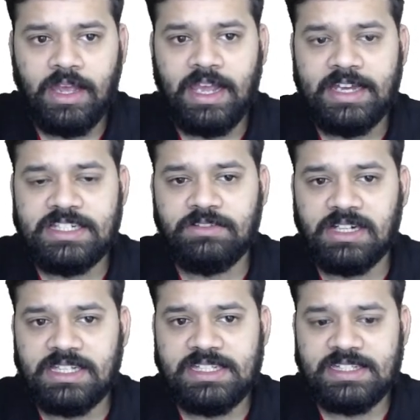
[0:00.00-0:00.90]
And
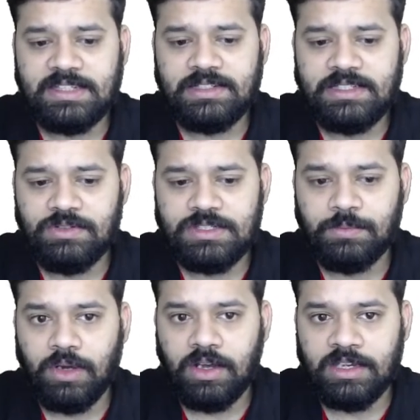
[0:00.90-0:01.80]
Shivangi Singh, she was
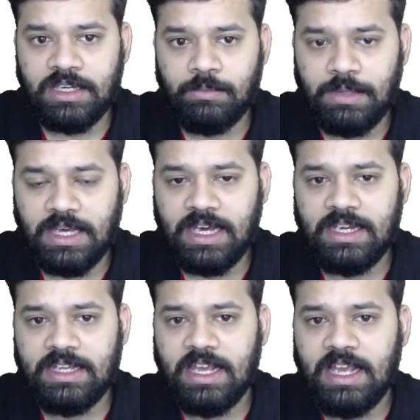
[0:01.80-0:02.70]
born in Bihar.
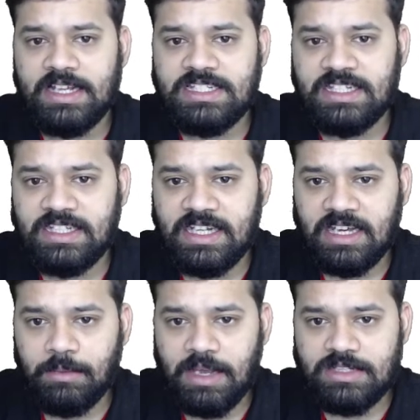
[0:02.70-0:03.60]
She did
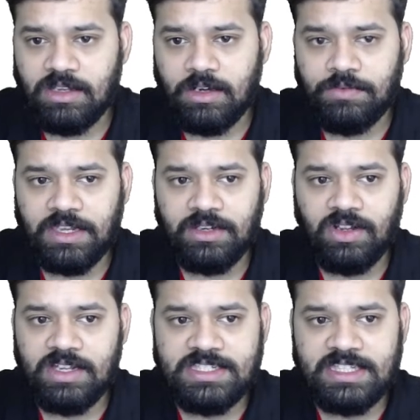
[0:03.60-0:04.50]
her Bachelor of
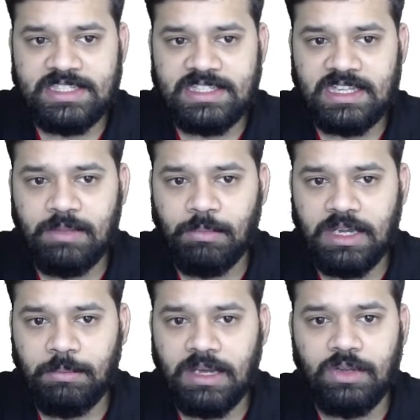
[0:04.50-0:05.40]
Technology in Sikkim
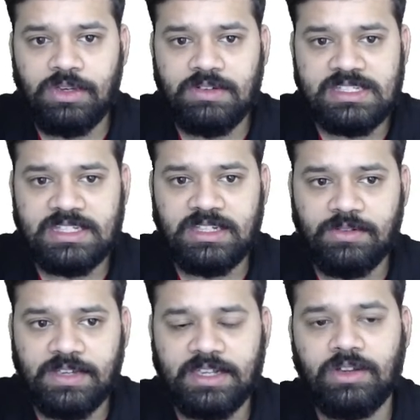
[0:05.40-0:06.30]
Manipal University
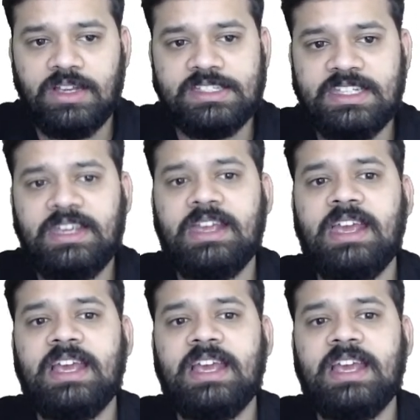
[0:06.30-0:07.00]
of Technology.